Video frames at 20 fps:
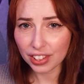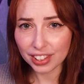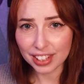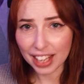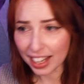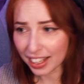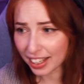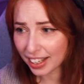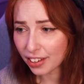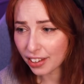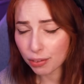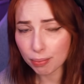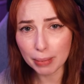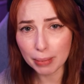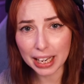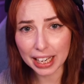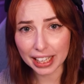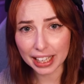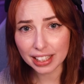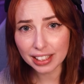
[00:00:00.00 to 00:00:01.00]
See, that is
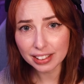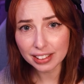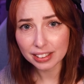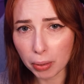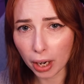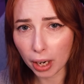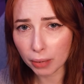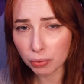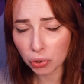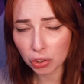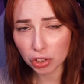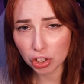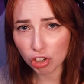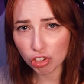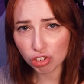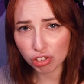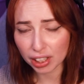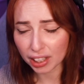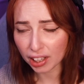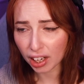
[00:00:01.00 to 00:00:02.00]
me, but I'm not
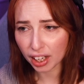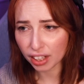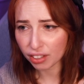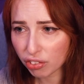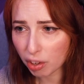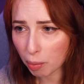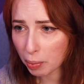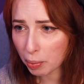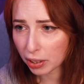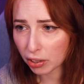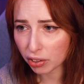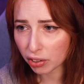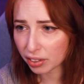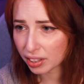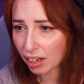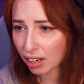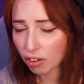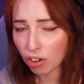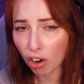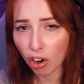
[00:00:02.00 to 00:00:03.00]
usually like sipping on an
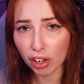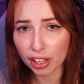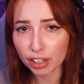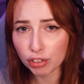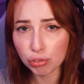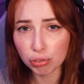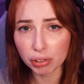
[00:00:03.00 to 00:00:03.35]
alcoholic